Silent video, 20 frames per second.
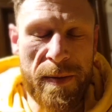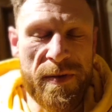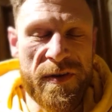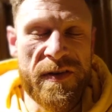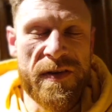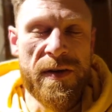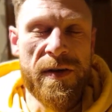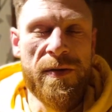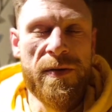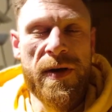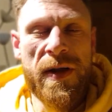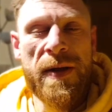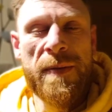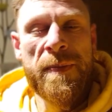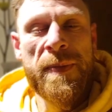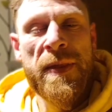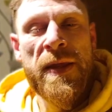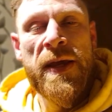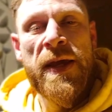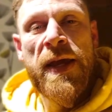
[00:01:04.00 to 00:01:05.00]
episode,
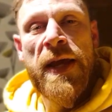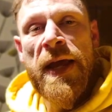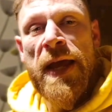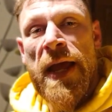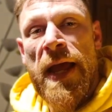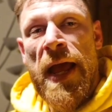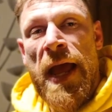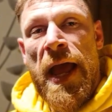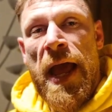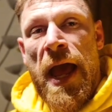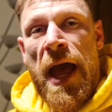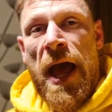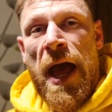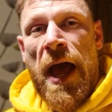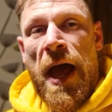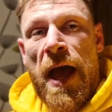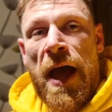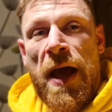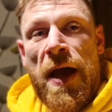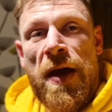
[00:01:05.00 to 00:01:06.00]

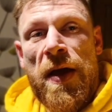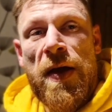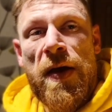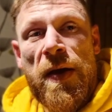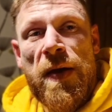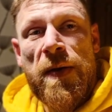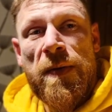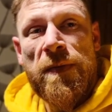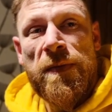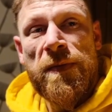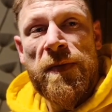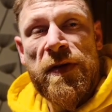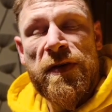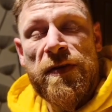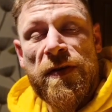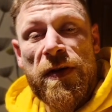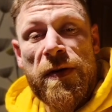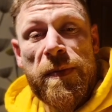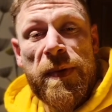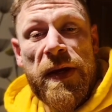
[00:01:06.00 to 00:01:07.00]
um,
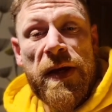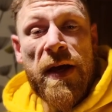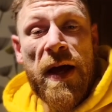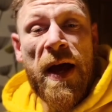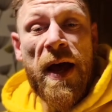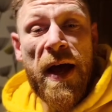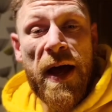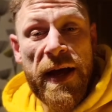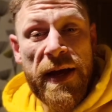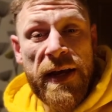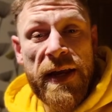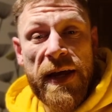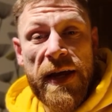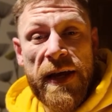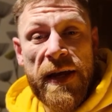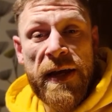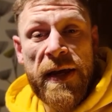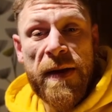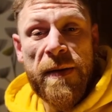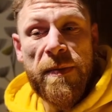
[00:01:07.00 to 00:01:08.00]
it's going to be a high
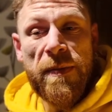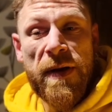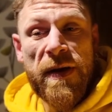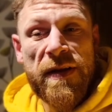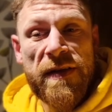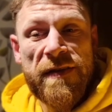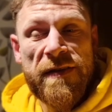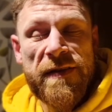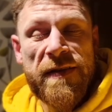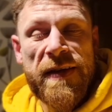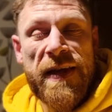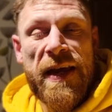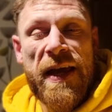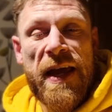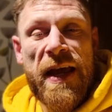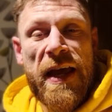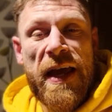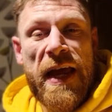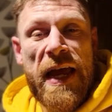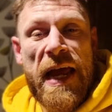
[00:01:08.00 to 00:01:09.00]
day, but it's
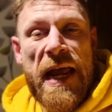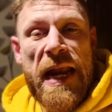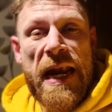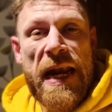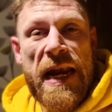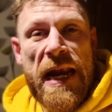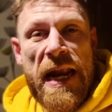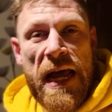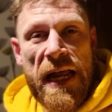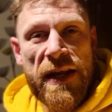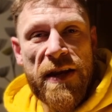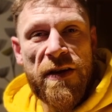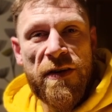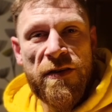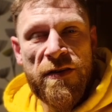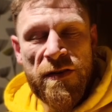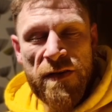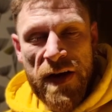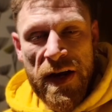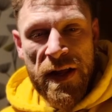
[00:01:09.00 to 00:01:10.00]
not a
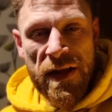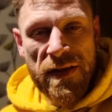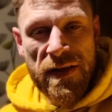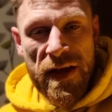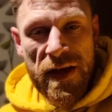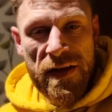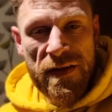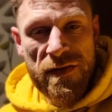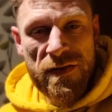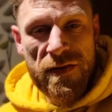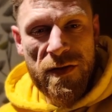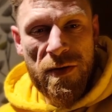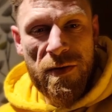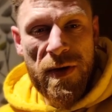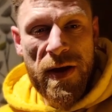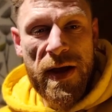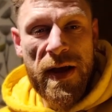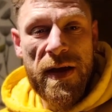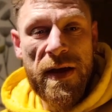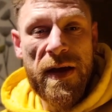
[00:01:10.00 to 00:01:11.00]
training day.
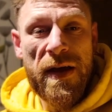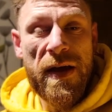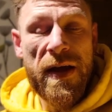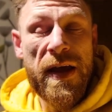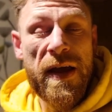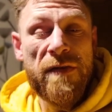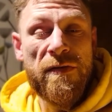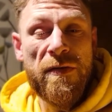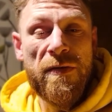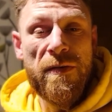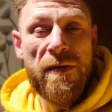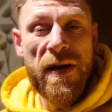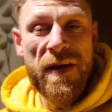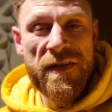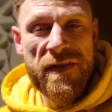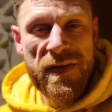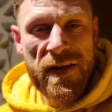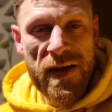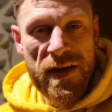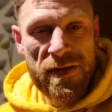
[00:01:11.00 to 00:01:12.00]
So I have a
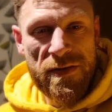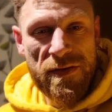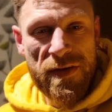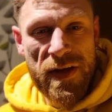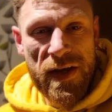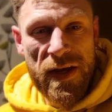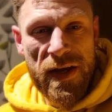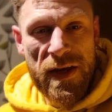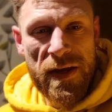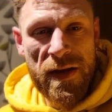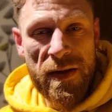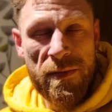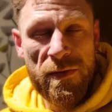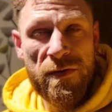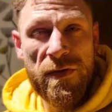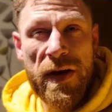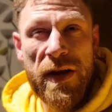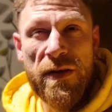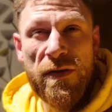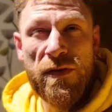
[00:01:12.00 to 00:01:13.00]
rest day today. I'm
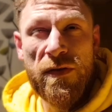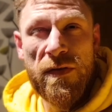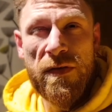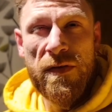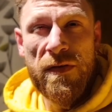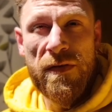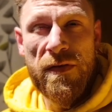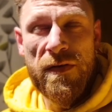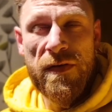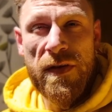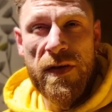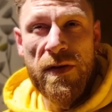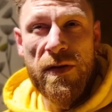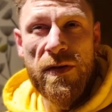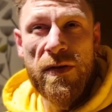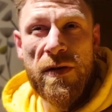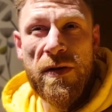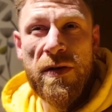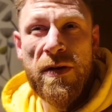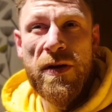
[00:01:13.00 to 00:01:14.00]
training
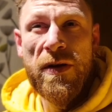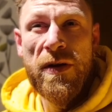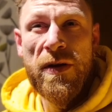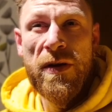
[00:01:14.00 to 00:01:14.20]
still